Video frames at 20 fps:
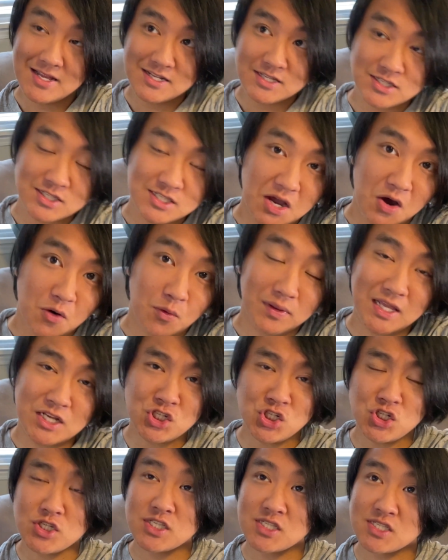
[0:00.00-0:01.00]
So
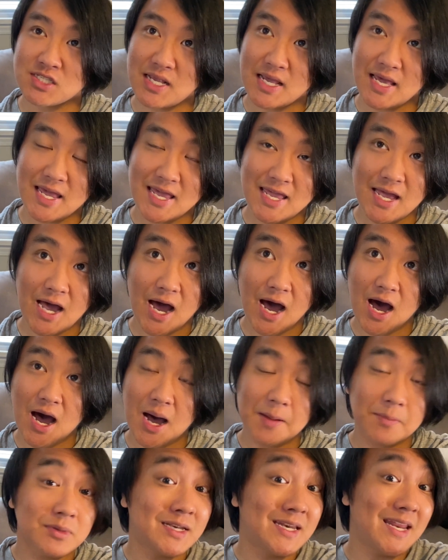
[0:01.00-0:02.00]
let's just say
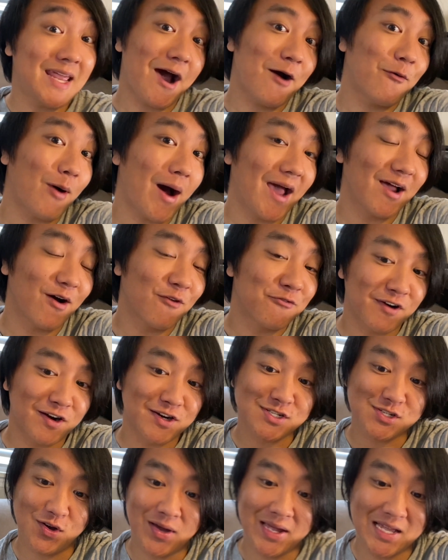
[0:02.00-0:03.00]
DIY at
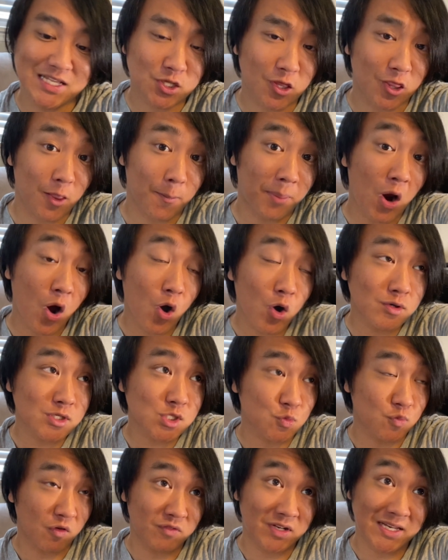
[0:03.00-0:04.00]
first. Okay, so the
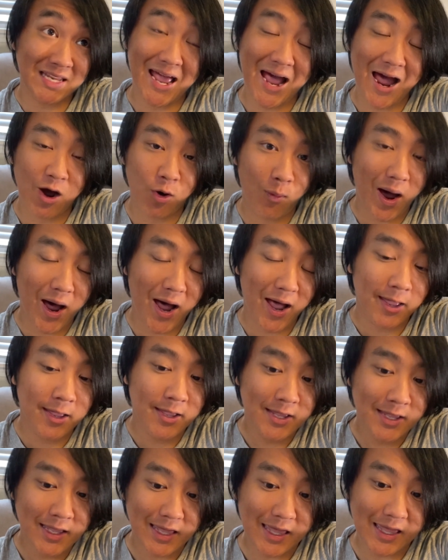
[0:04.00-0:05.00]
pros with DIY
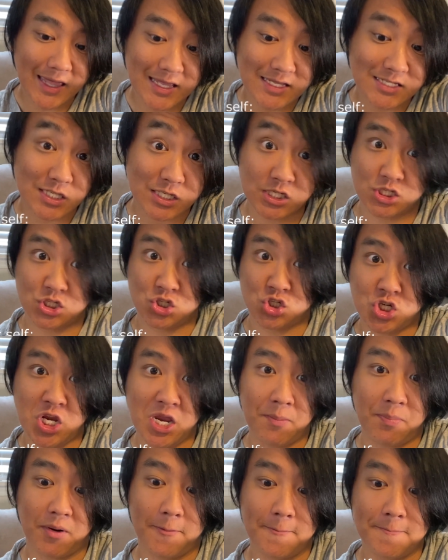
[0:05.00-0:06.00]
is it's
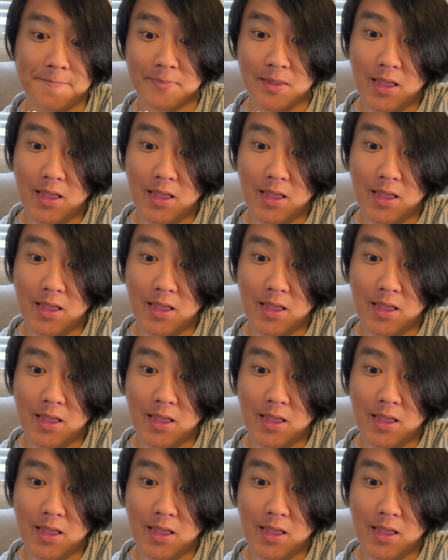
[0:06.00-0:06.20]
cheaper.